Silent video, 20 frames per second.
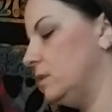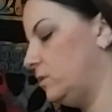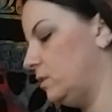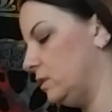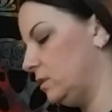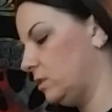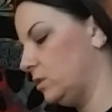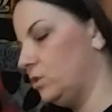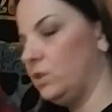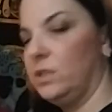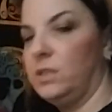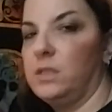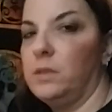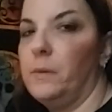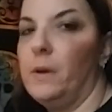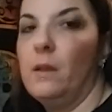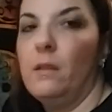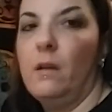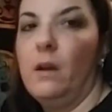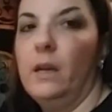This is just
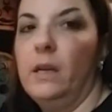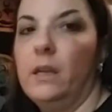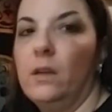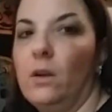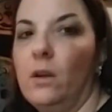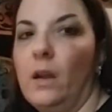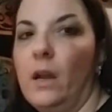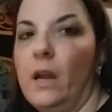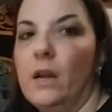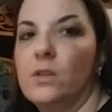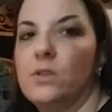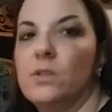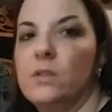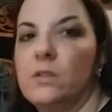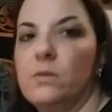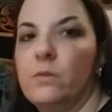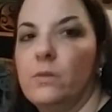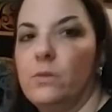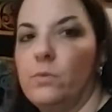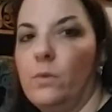about lining our
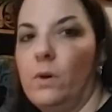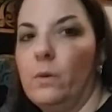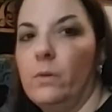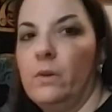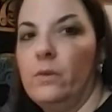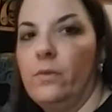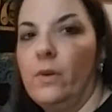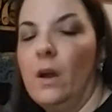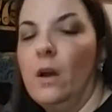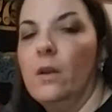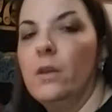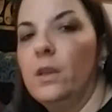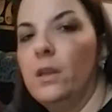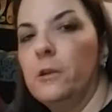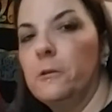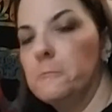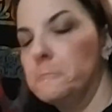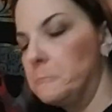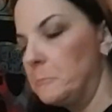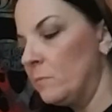actions with what we
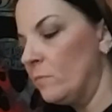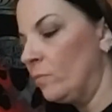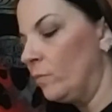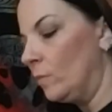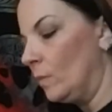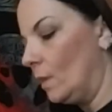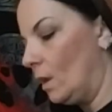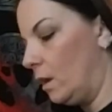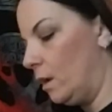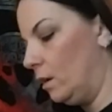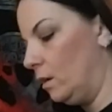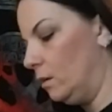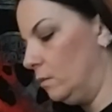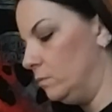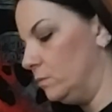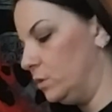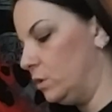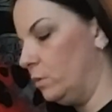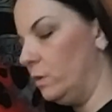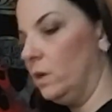value,
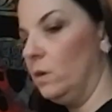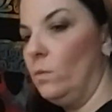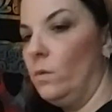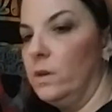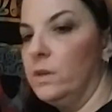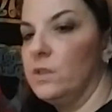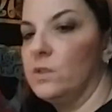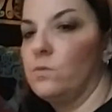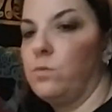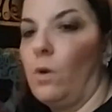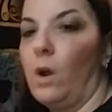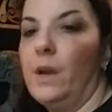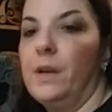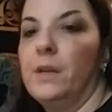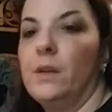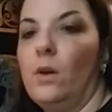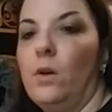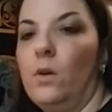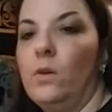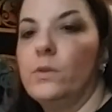doing what is right
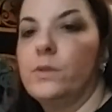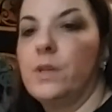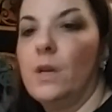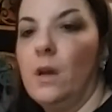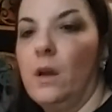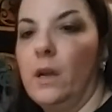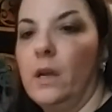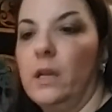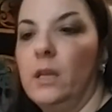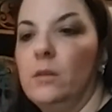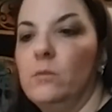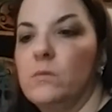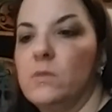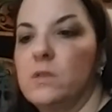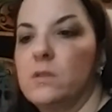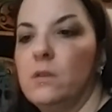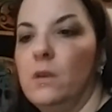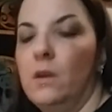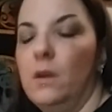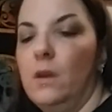at all
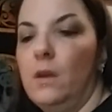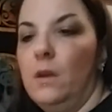times.